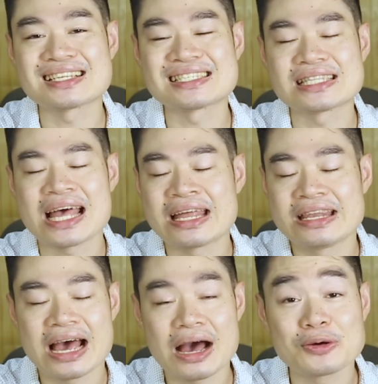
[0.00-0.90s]
a
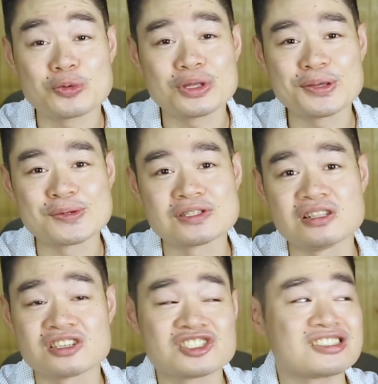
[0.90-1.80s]
stand out with those
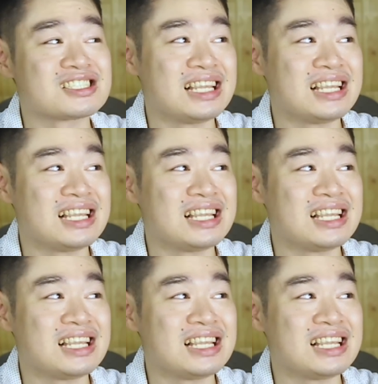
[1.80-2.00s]
luscious